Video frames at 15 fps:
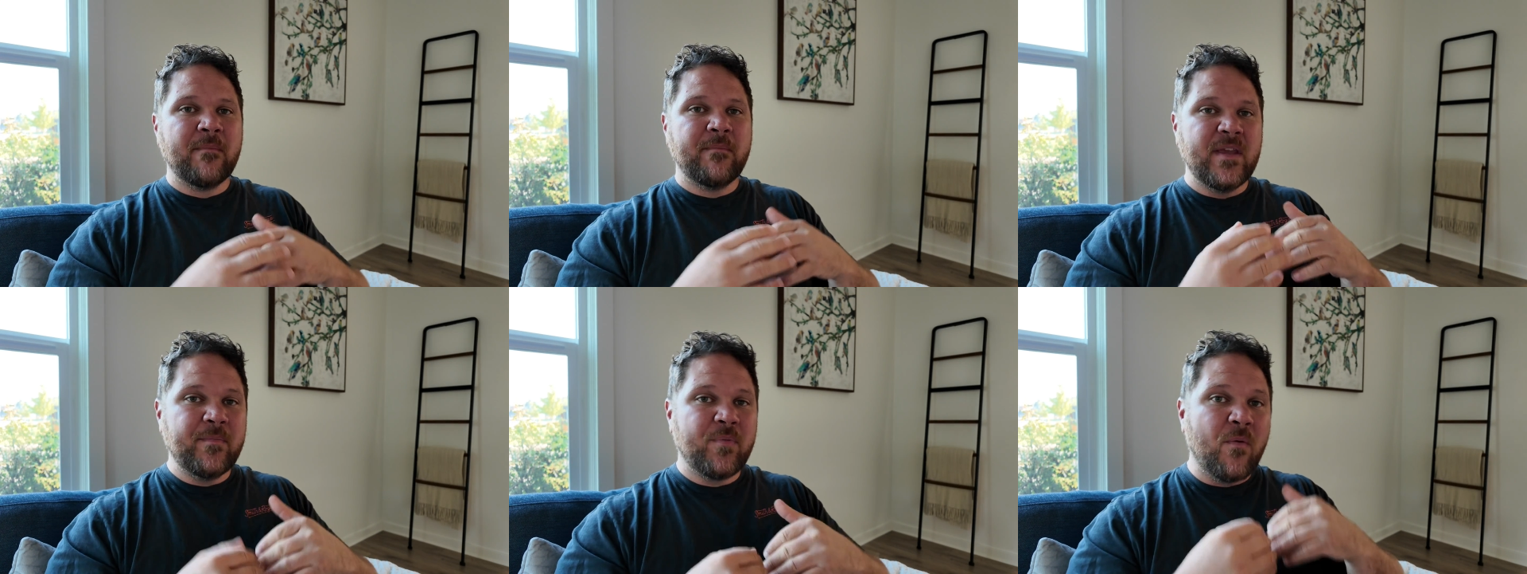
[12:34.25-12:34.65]

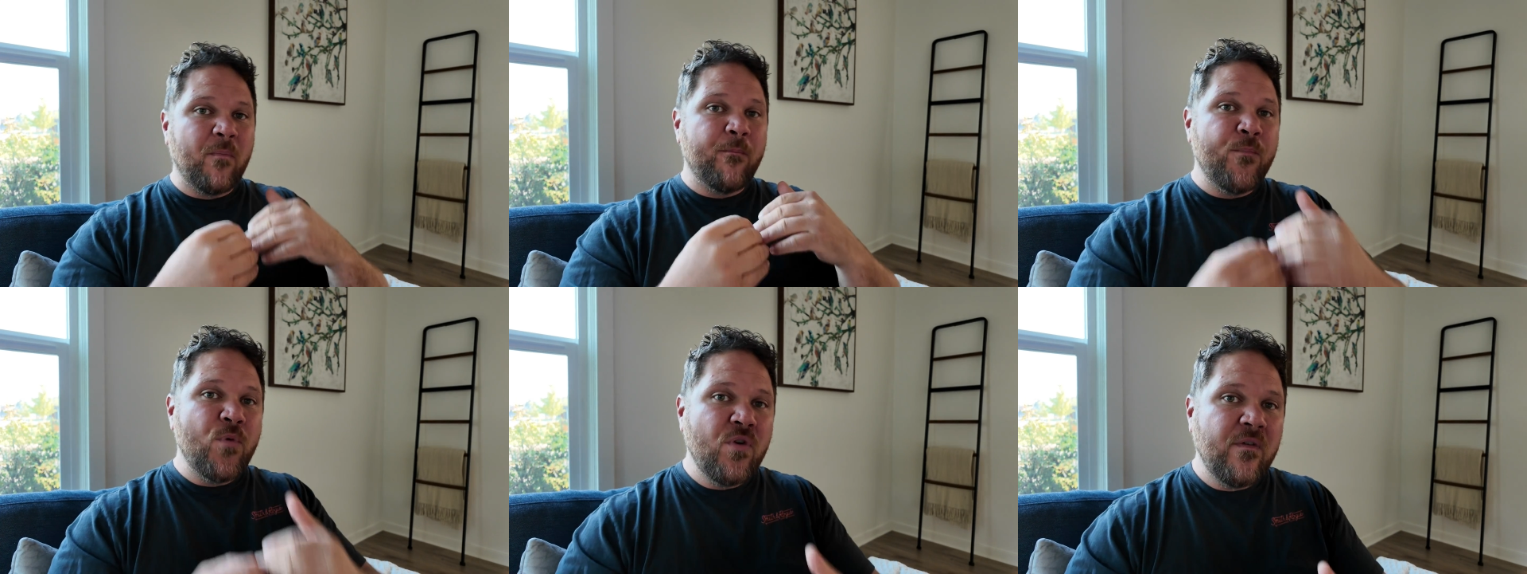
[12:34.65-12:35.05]
people
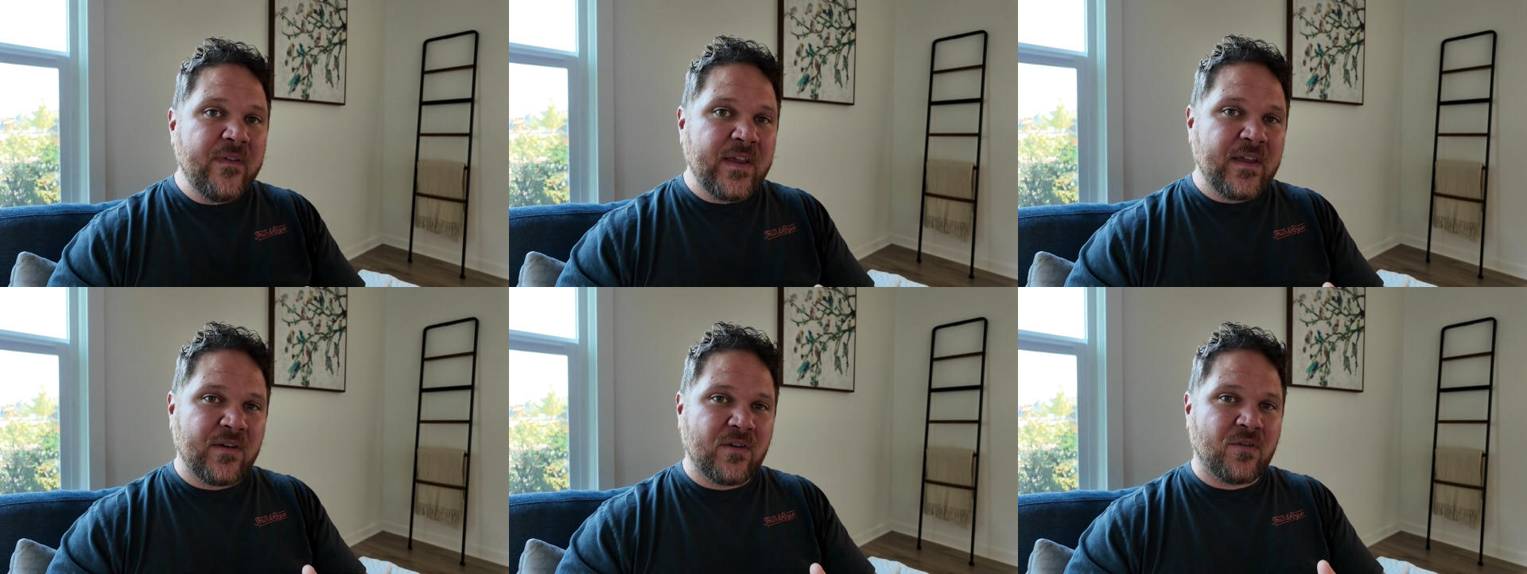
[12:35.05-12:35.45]
move
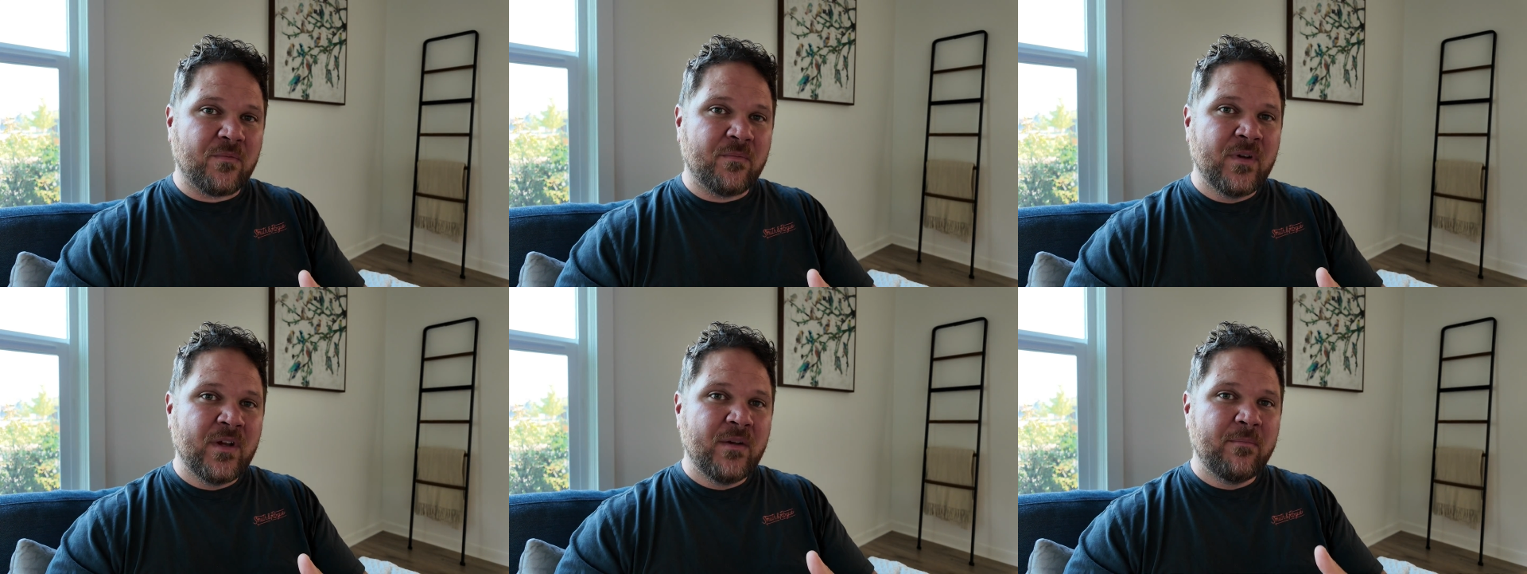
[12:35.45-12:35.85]

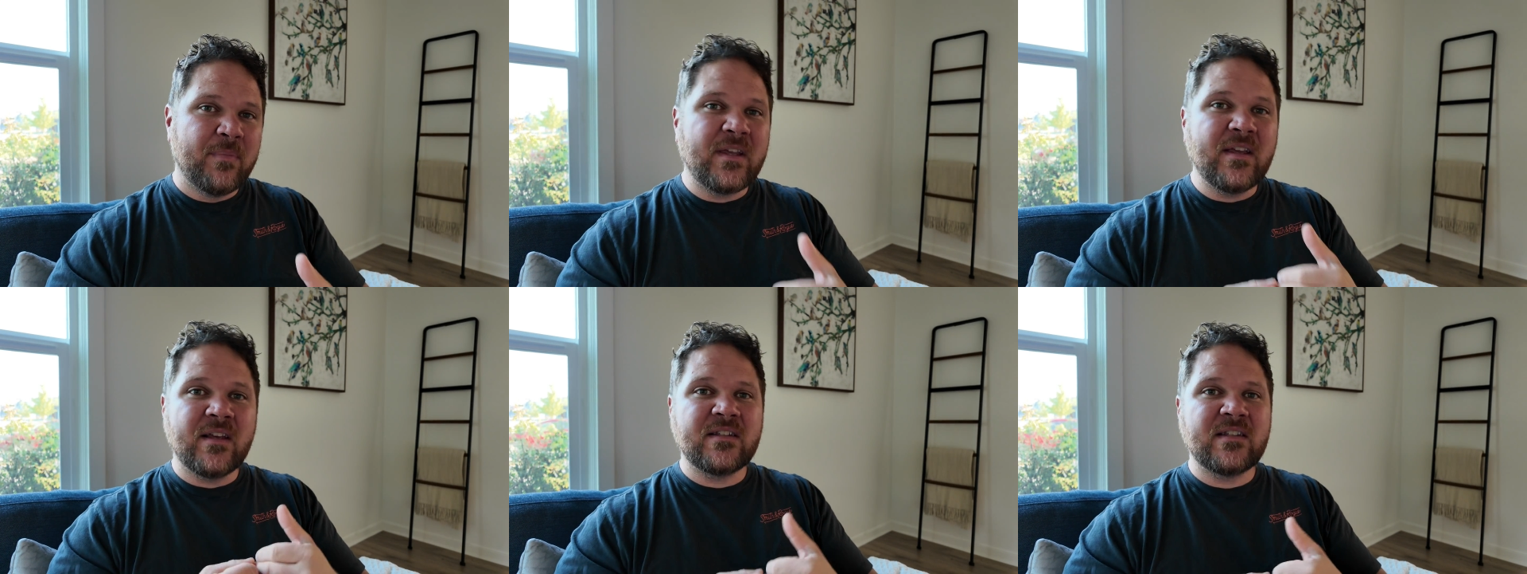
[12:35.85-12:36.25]
here
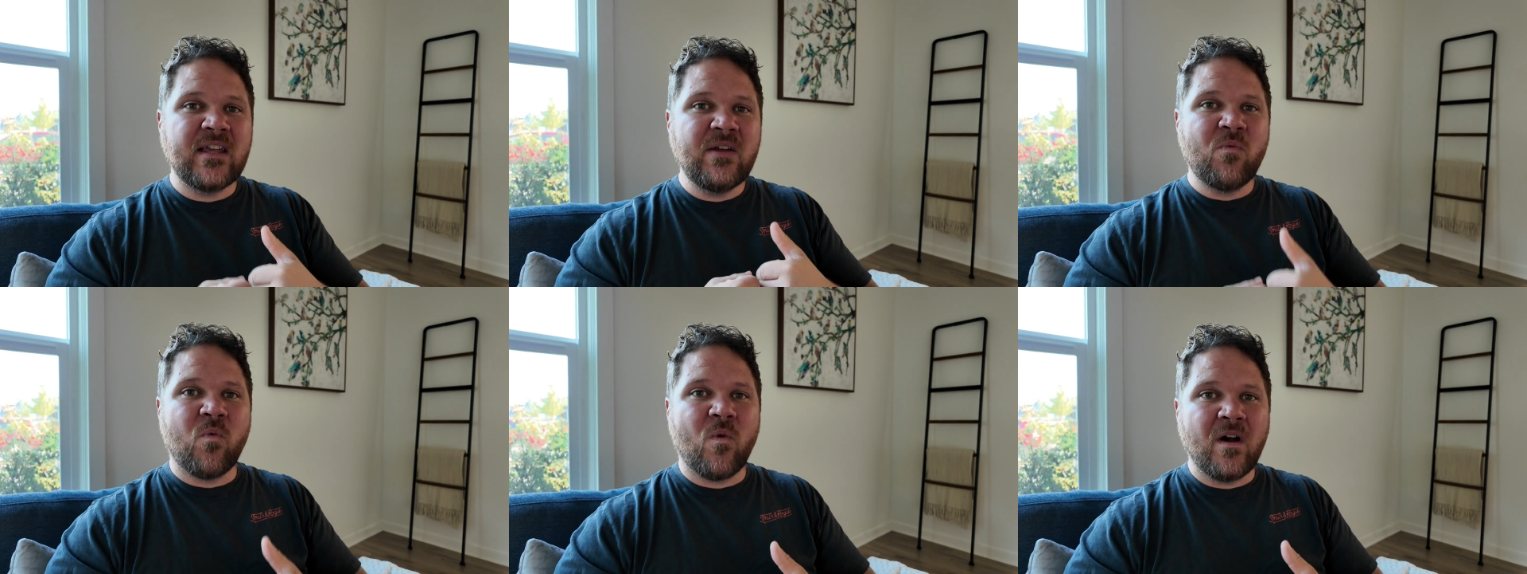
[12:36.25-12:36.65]
because
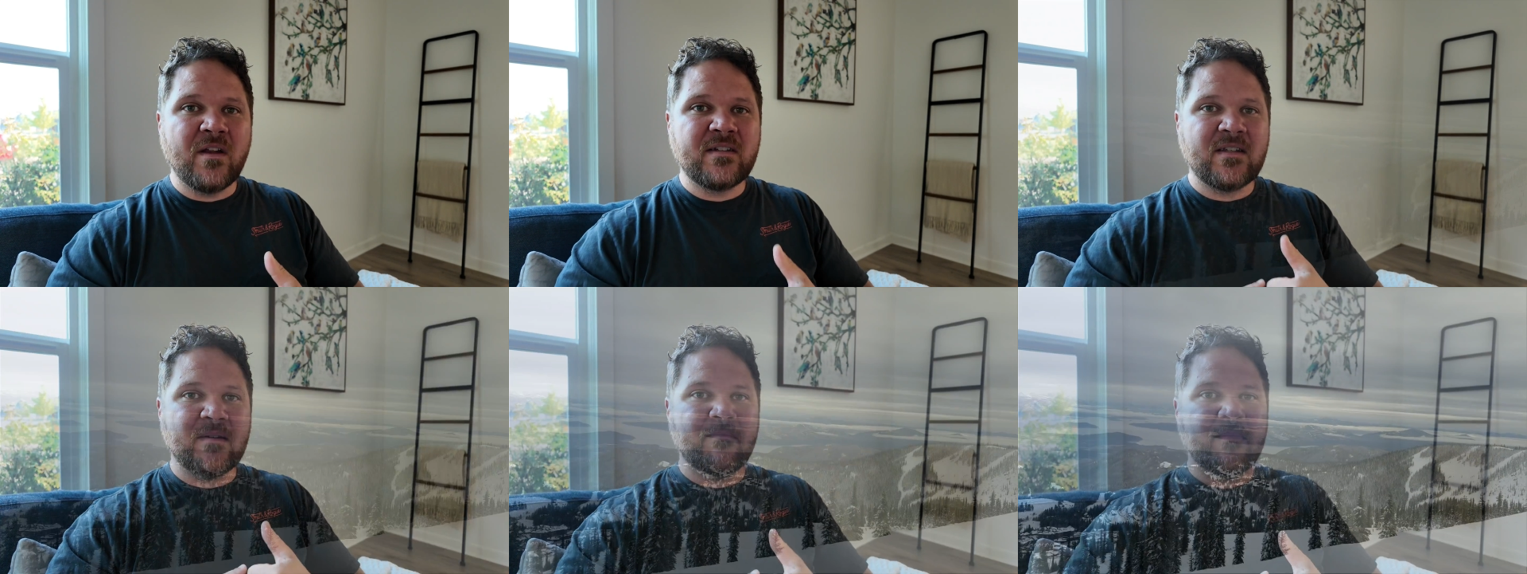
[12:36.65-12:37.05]
they want to